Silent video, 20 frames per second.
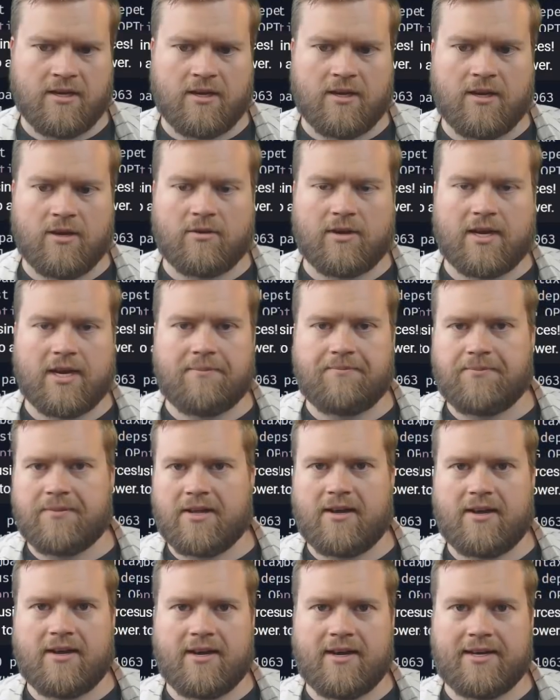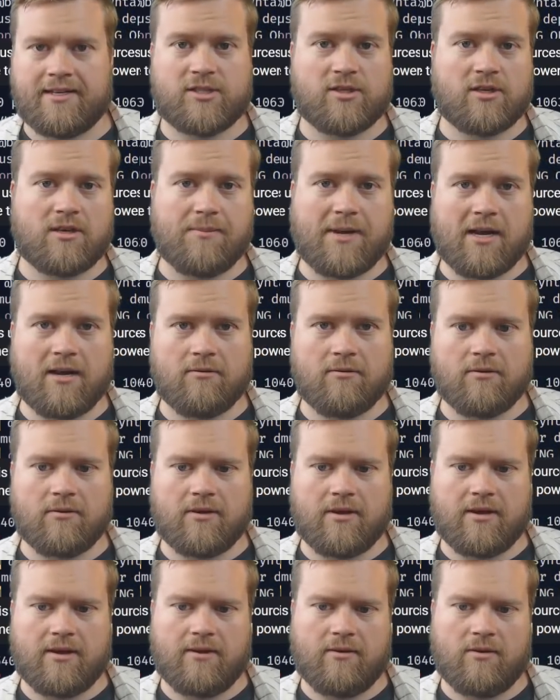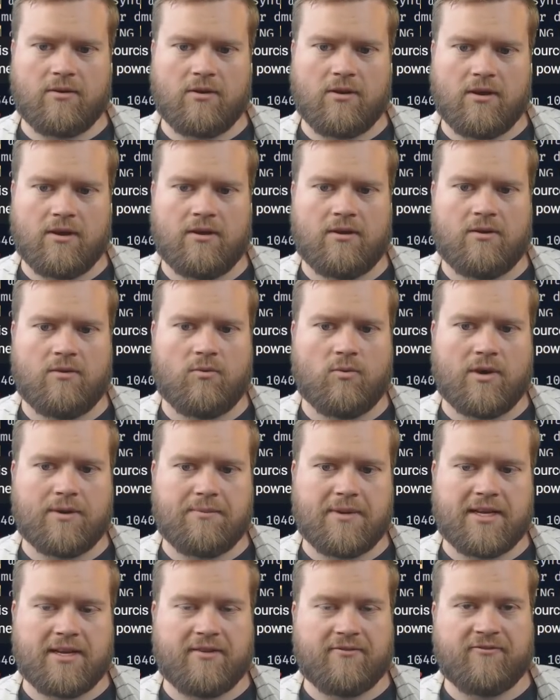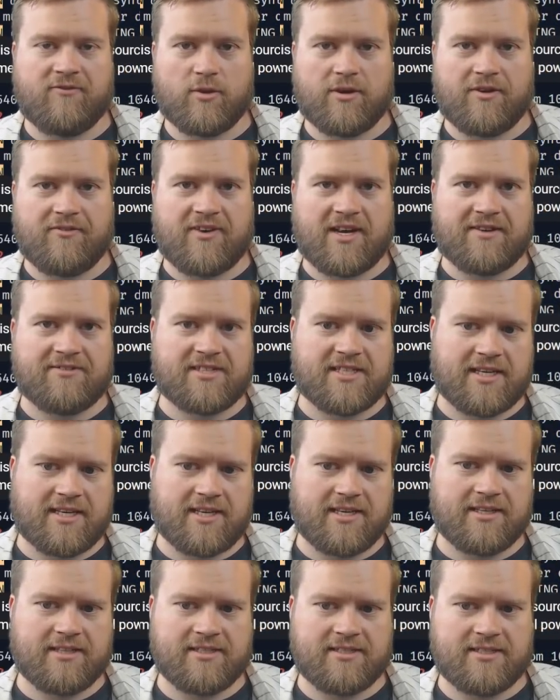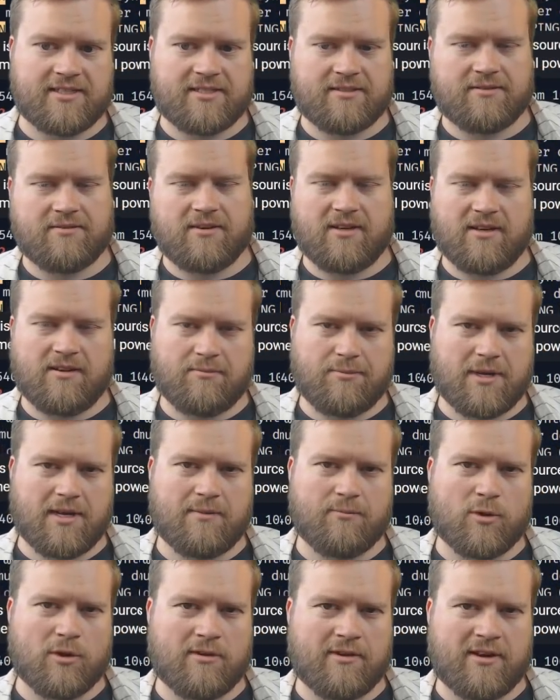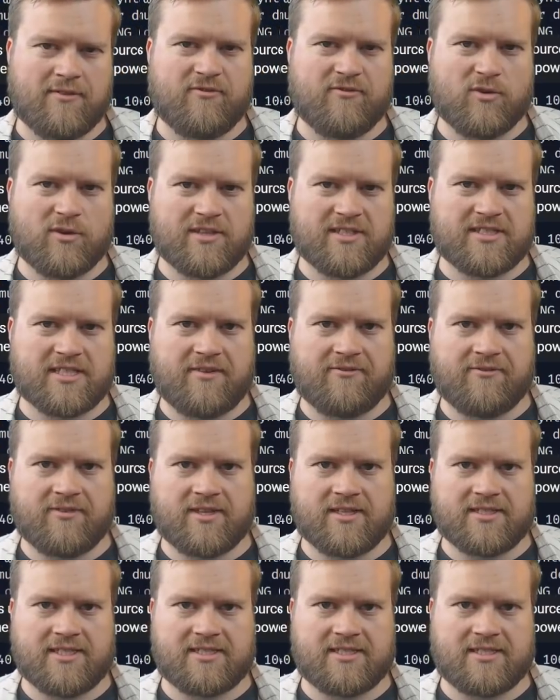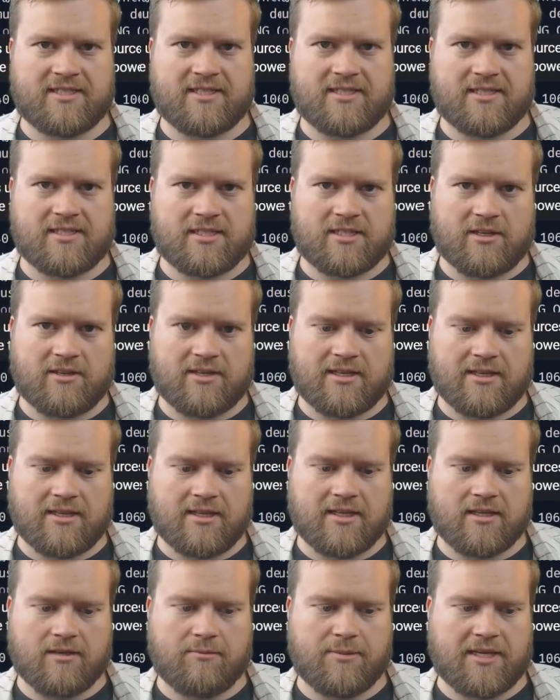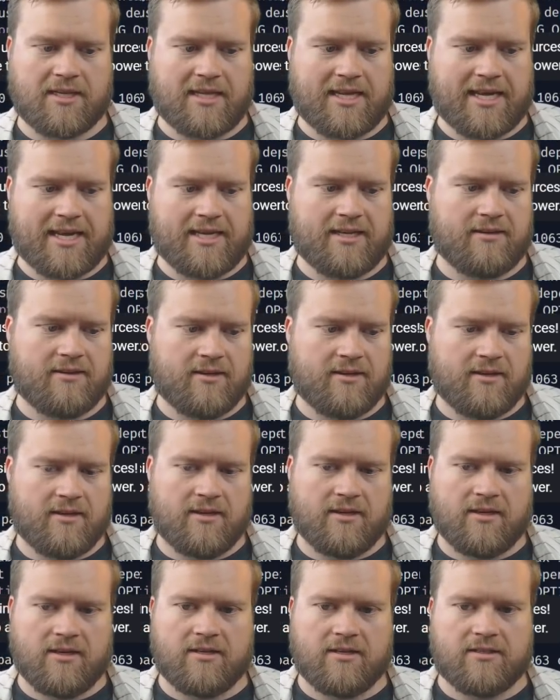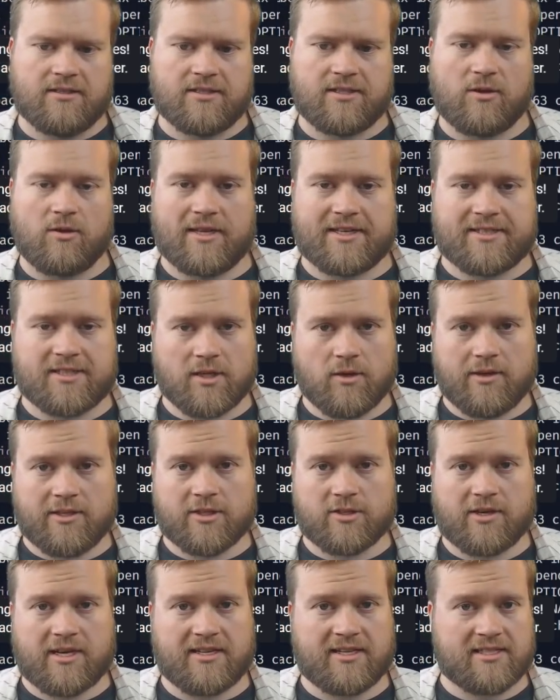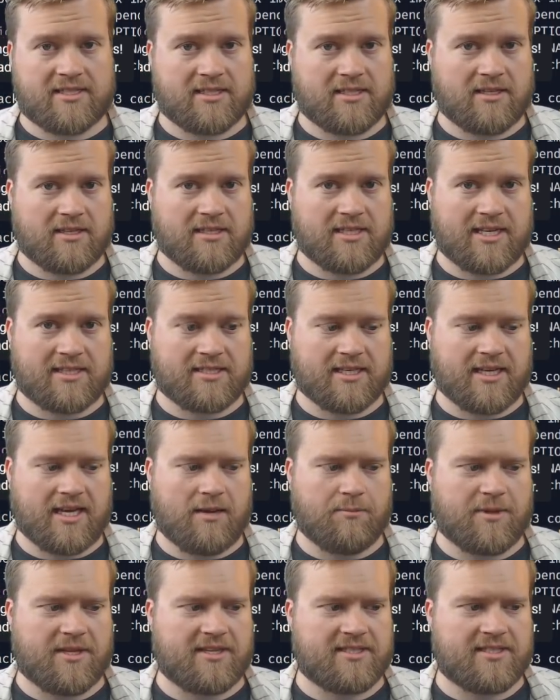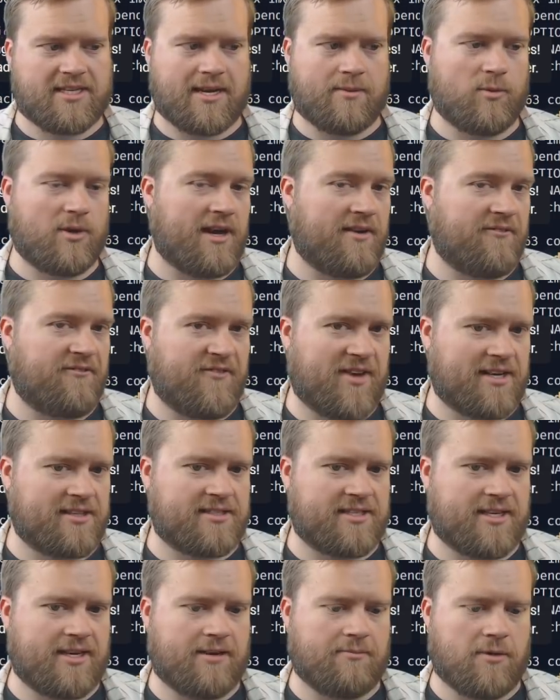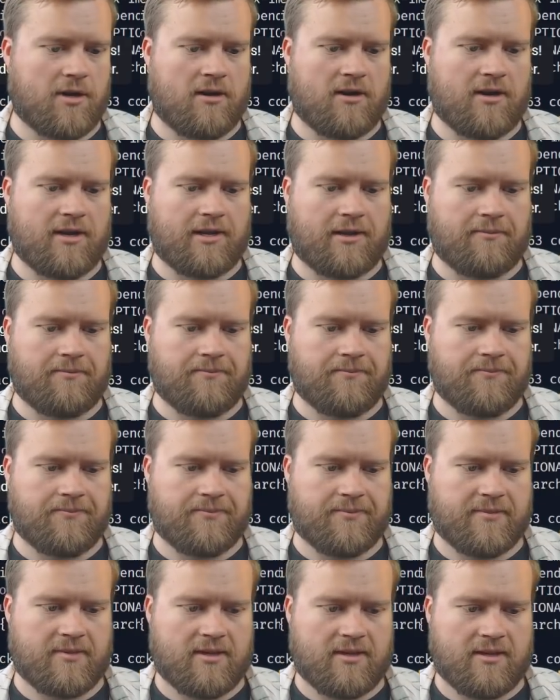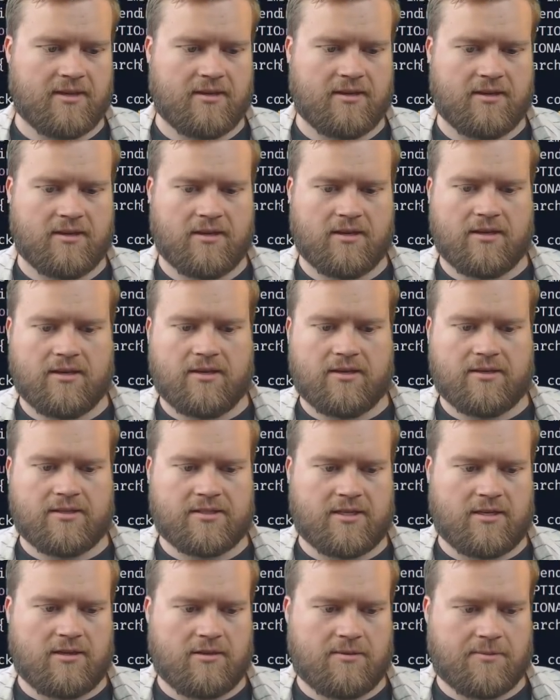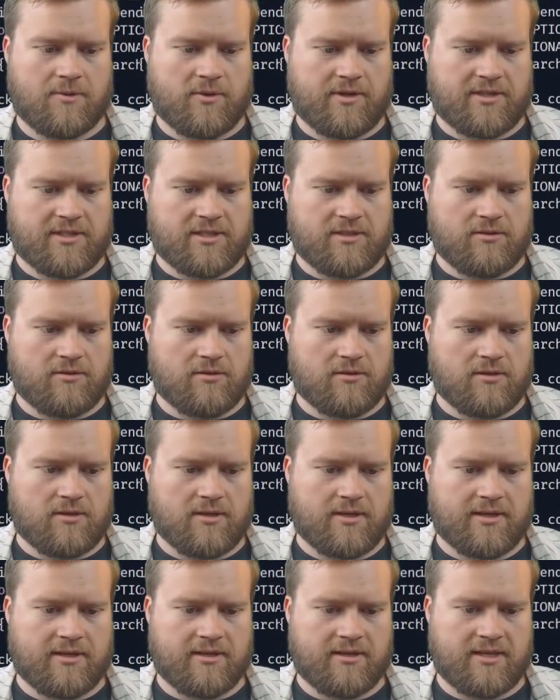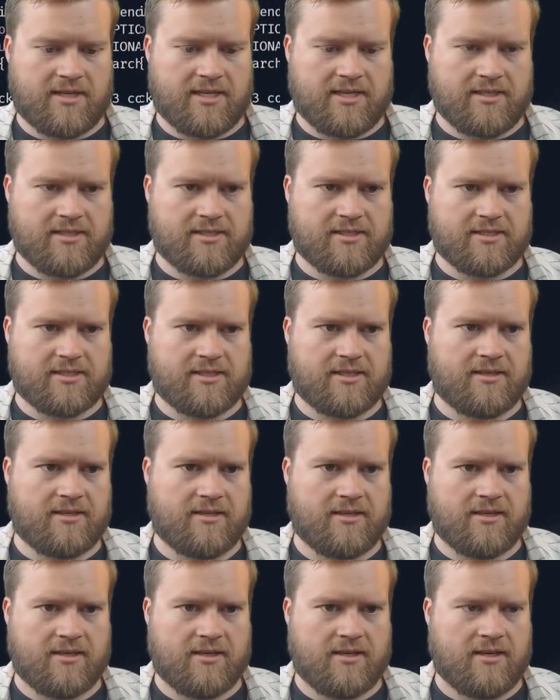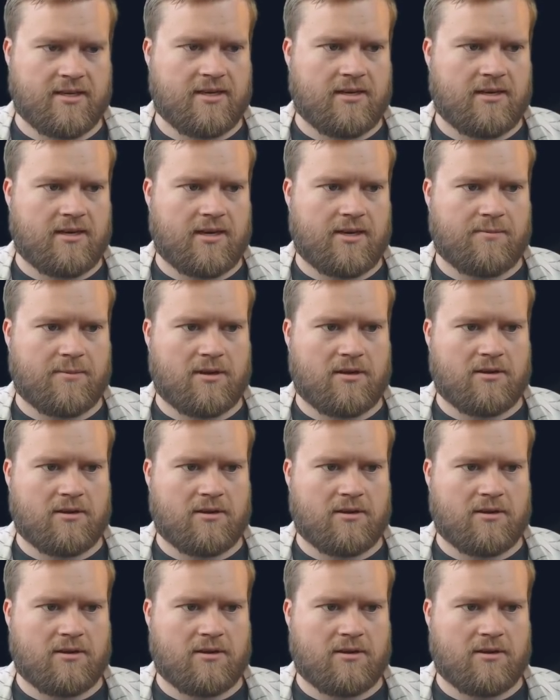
Okay, uh, it took about one minute and forty-five seconds, uh, probably more around forty-seven because I started a little bit late. So let's go ahead and try this test again, but this time we'll have FastTime on. So I'm going to clear this. I'm